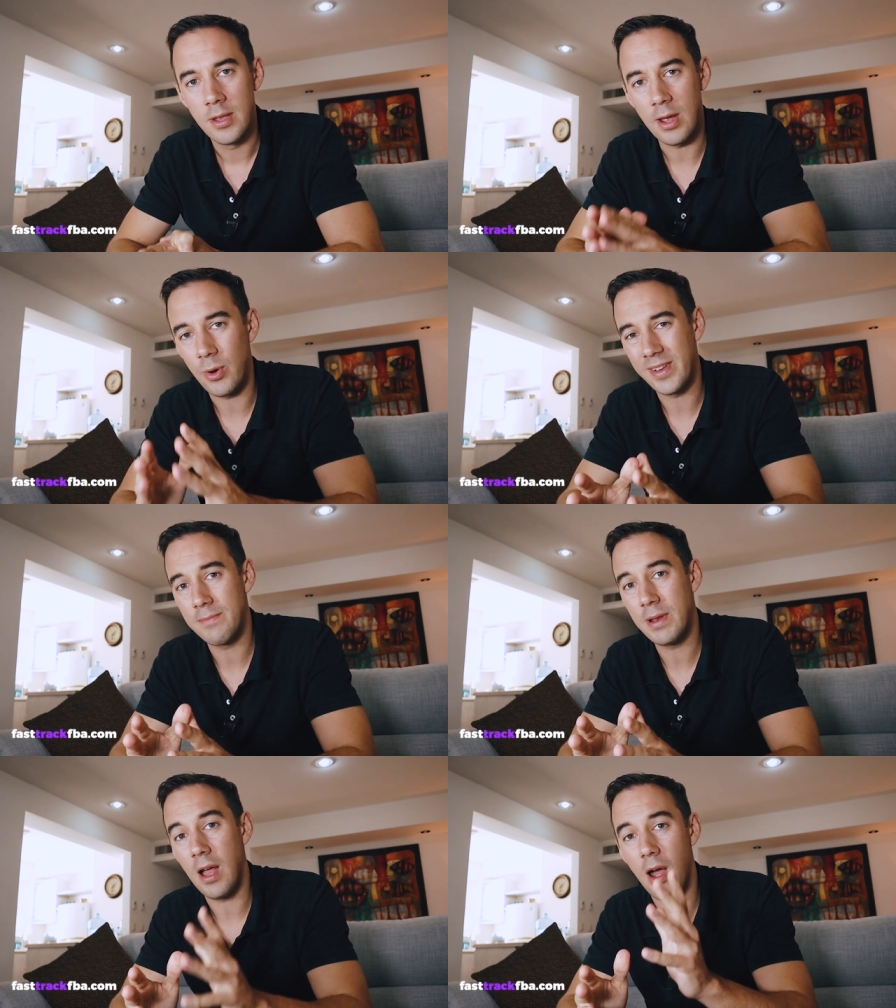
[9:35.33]
Now, quite
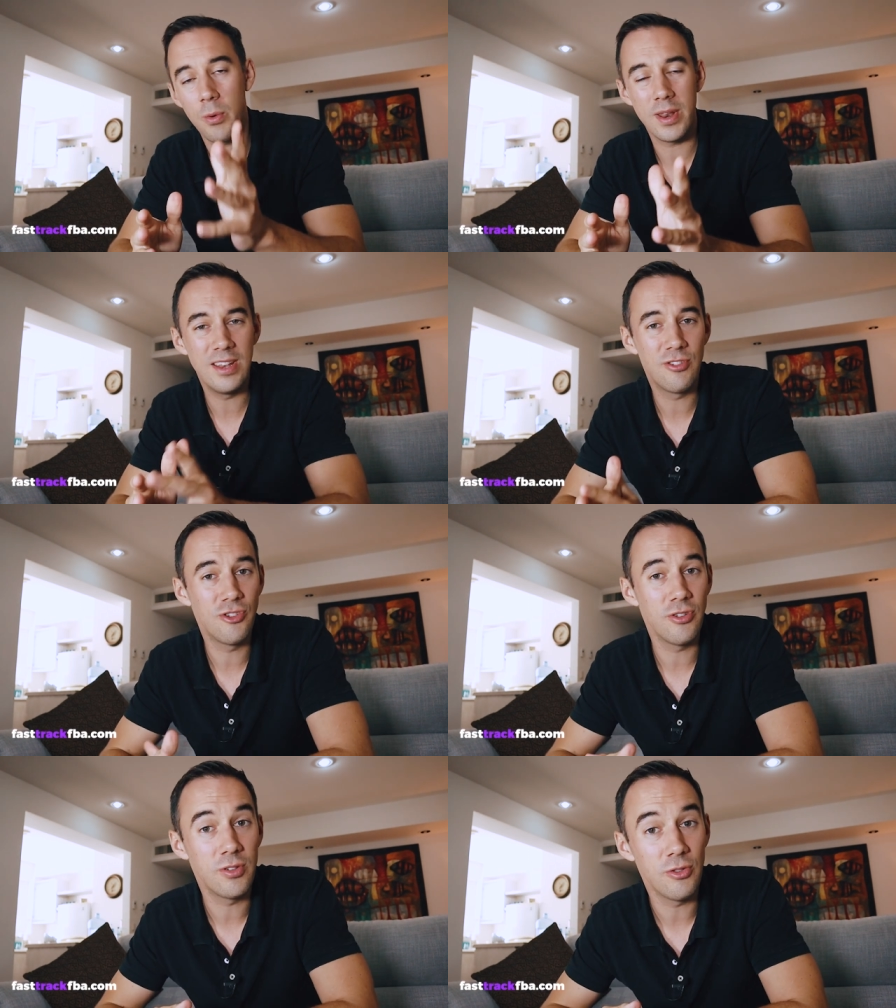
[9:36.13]
simply, I want to
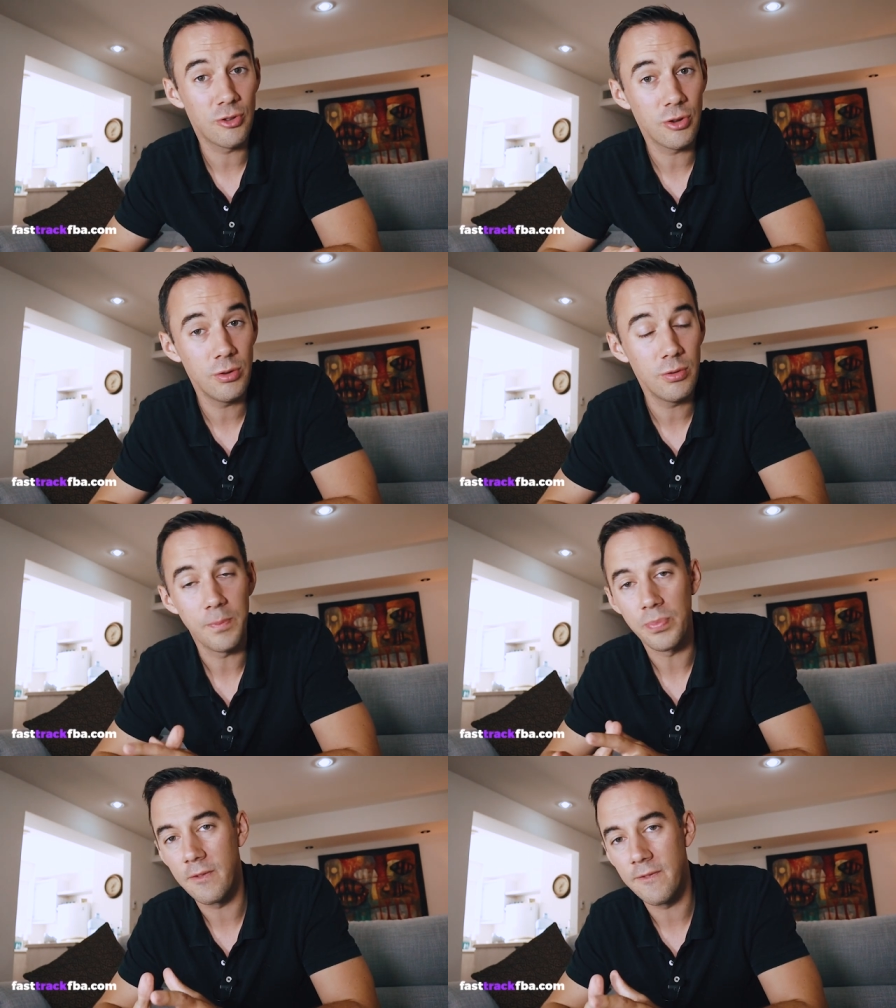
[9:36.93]
introduce you to
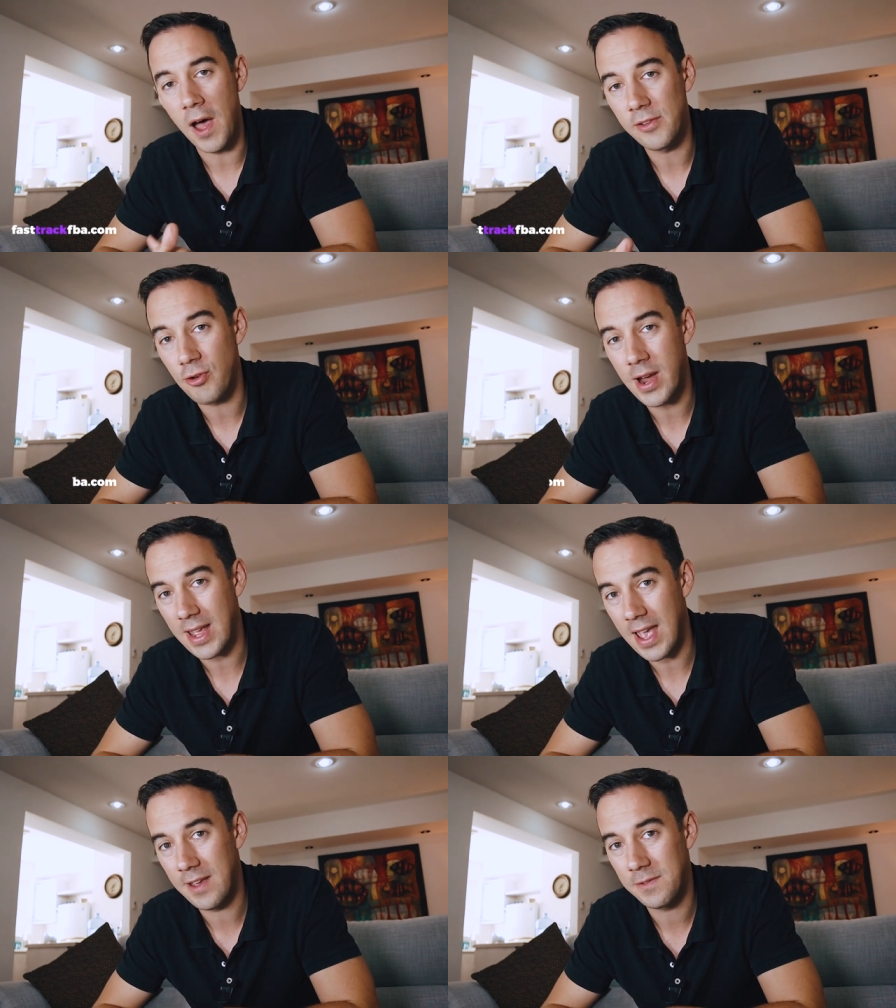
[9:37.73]

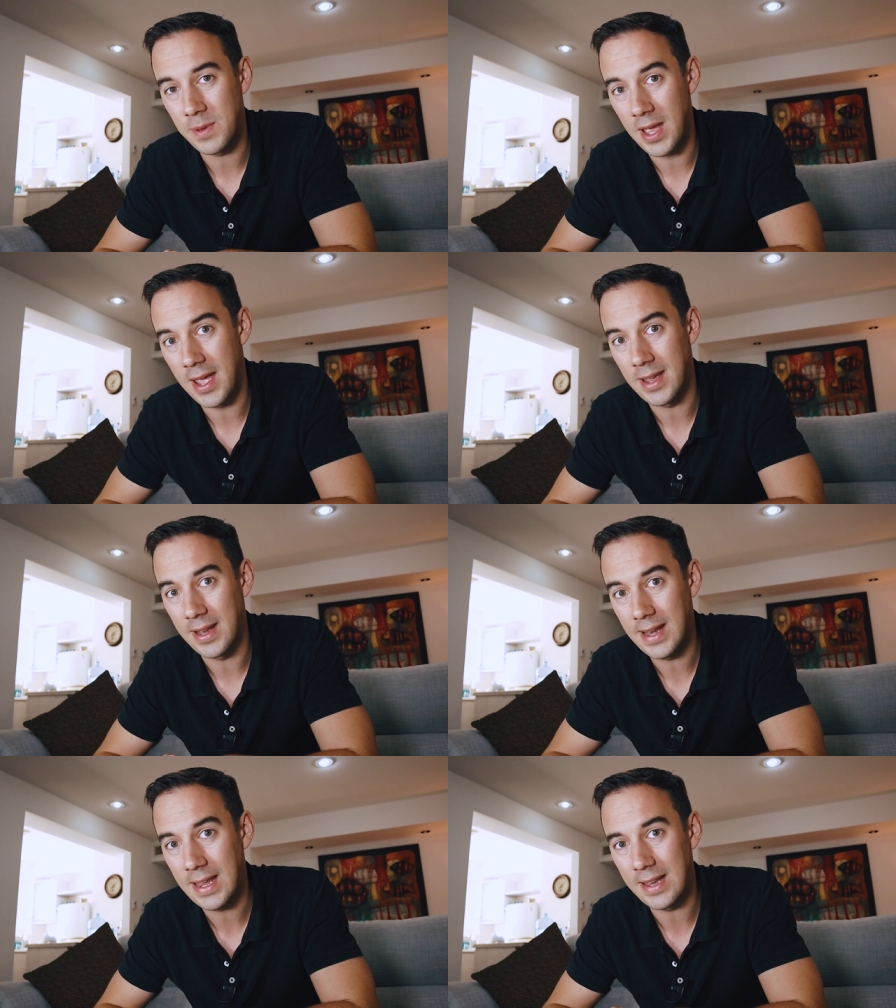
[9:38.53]
FastTrack
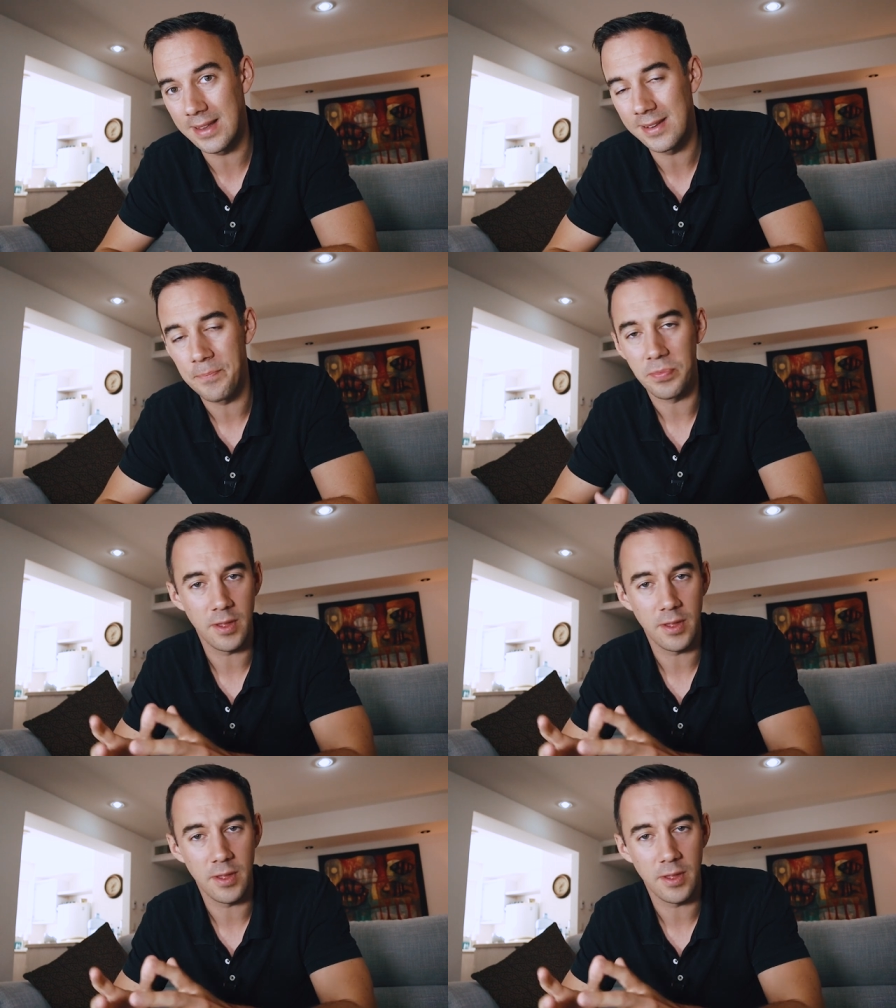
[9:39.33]
FBA Leads.